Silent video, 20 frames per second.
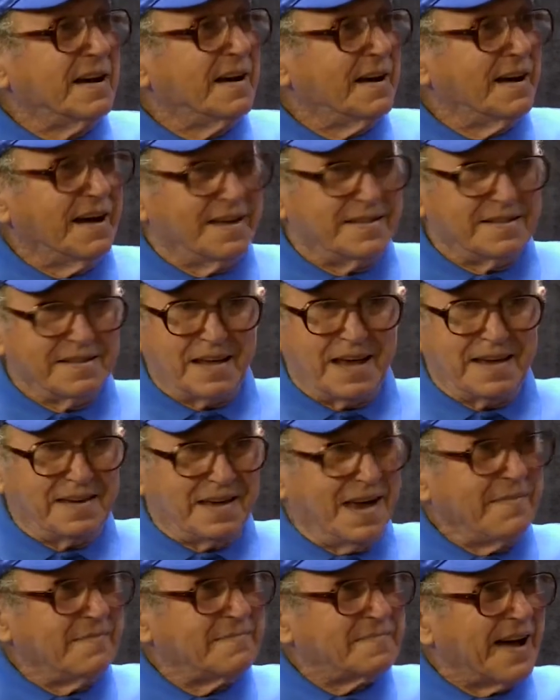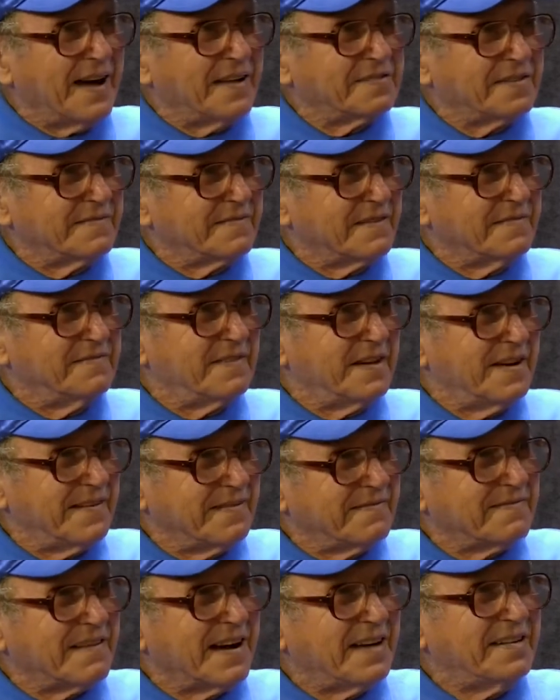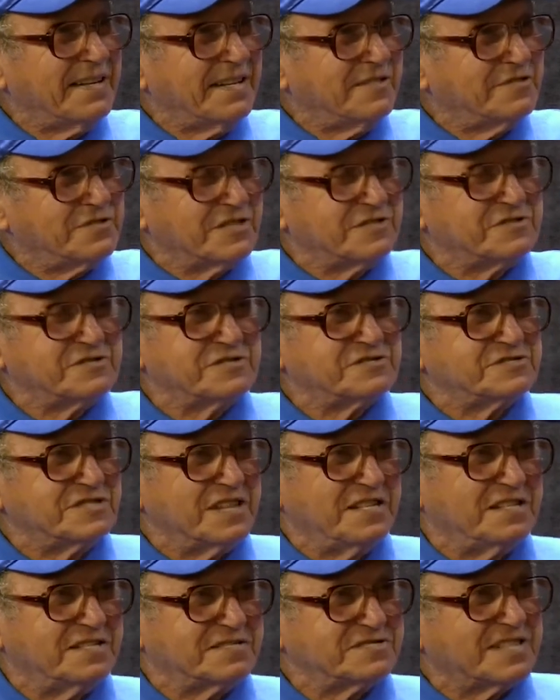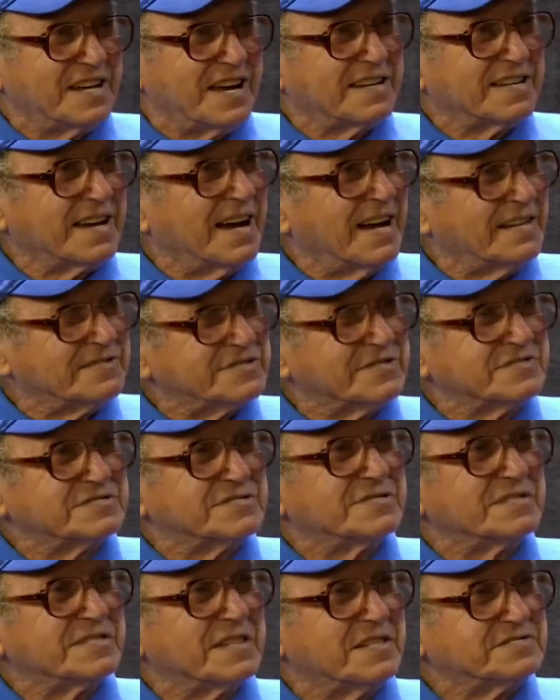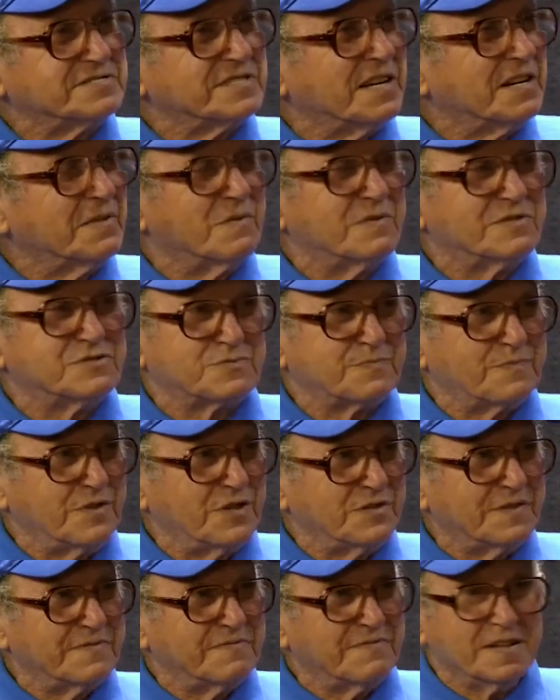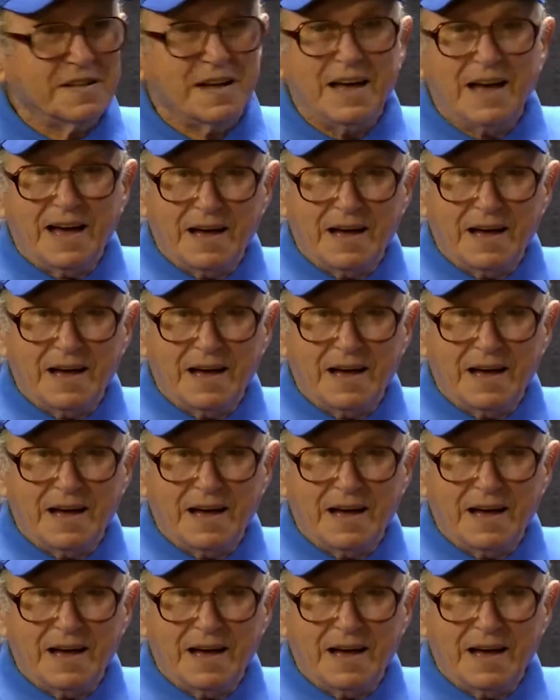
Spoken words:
And they came down to Revere right here just to see the sandcastles, and they said it was beautiful.